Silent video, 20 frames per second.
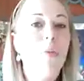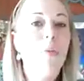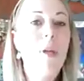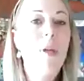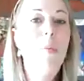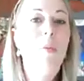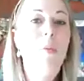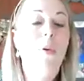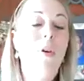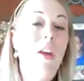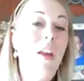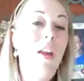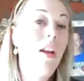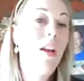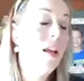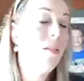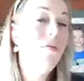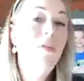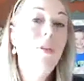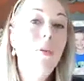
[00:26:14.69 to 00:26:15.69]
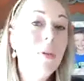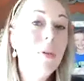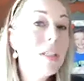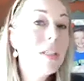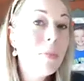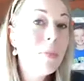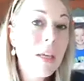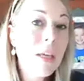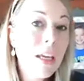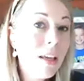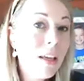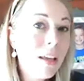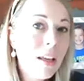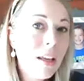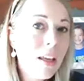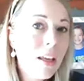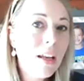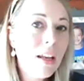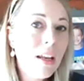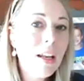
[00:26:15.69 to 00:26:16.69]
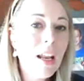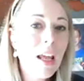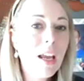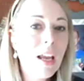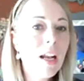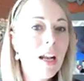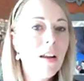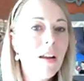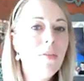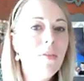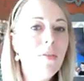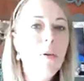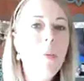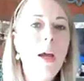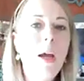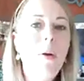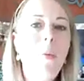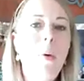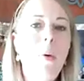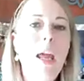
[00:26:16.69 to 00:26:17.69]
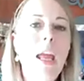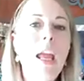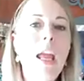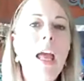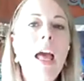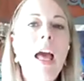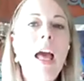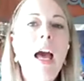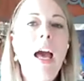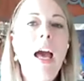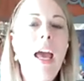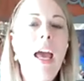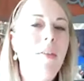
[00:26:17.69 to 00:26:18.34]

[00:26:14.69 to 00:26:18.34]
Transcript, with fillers: other people can influence me in a negative or a bad way.